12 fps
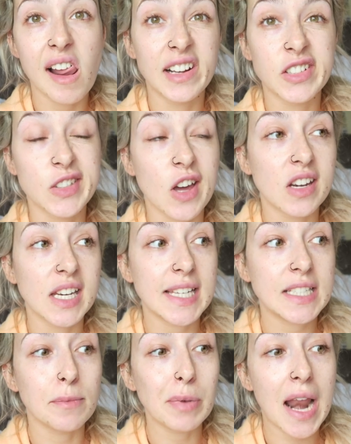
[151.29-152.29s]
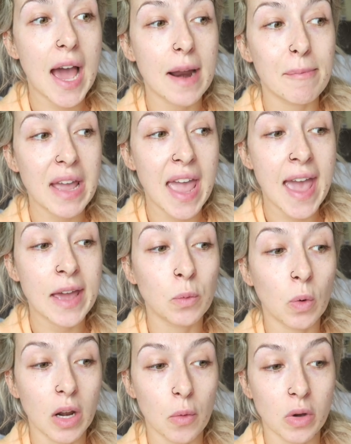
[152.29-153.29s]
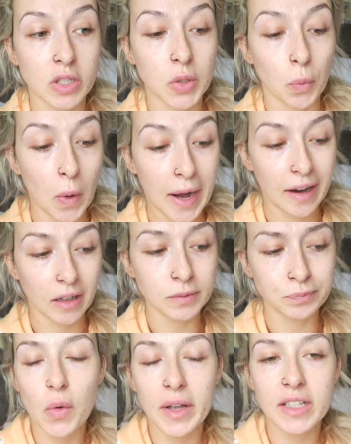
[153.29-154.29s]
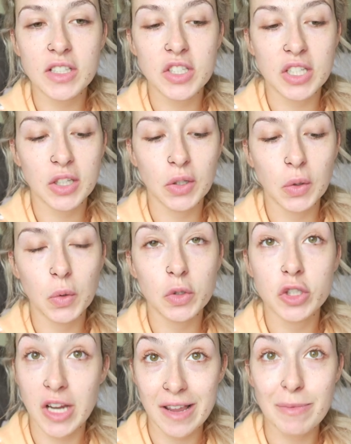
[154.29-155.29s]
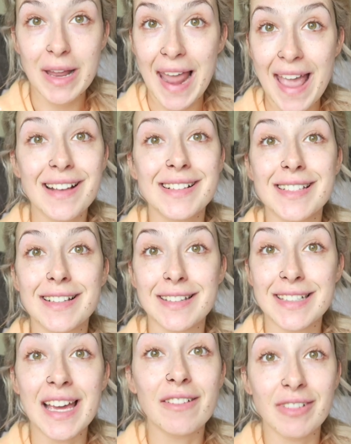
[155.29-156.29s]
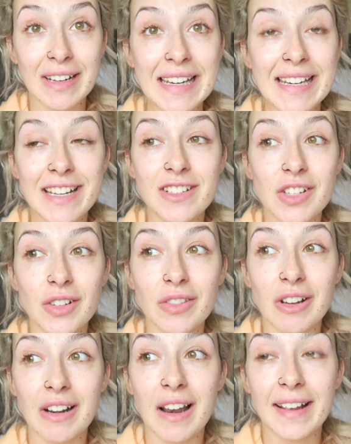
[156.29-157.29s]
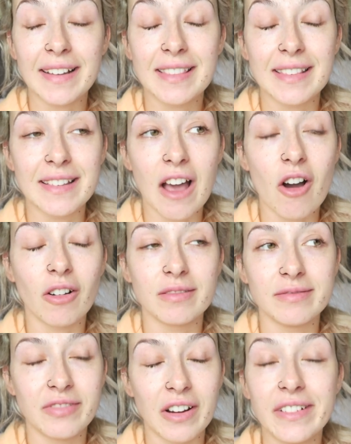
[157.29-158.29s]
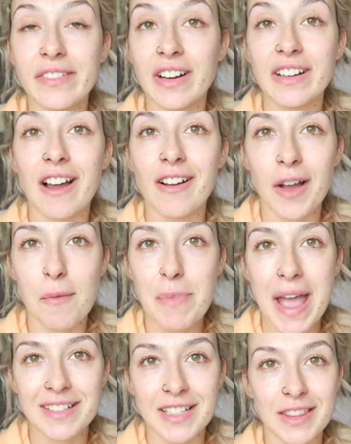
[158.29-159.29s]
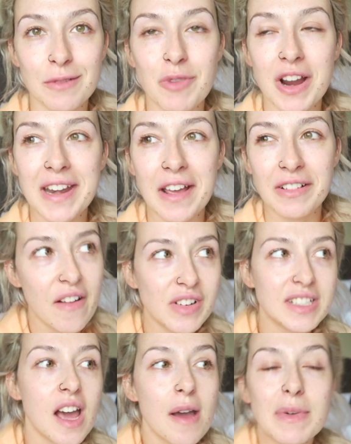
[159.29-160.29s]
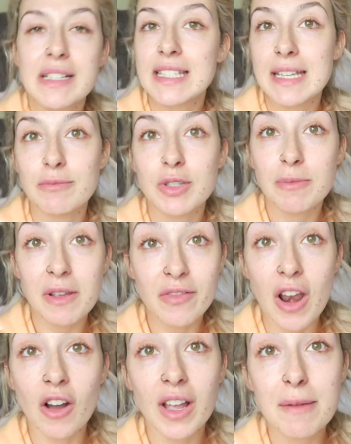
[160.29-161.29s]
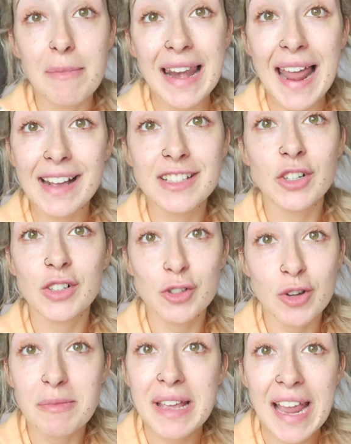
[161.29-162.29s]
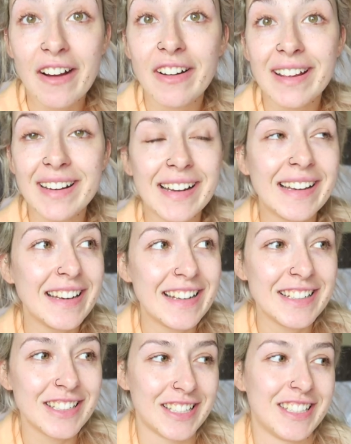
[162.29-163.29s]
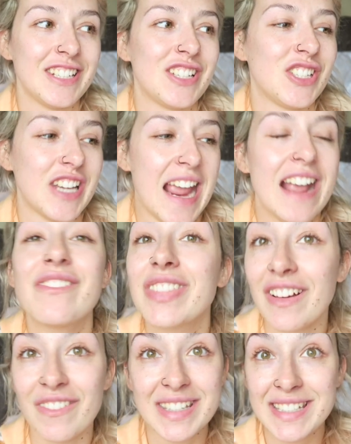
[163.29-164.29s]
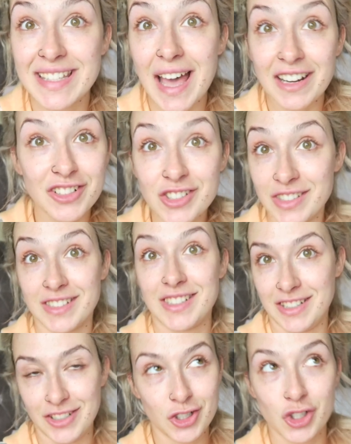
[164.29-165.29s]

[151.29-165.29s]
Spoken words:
I just kind of need to plan in my head what I want to wear. I'm going to shave my legs because I really need to. They're like long, very, very long. I'm petting them right now. Every time I seem to be vlogging, my legs are extremely hairy and I need to shave them. Isn't that just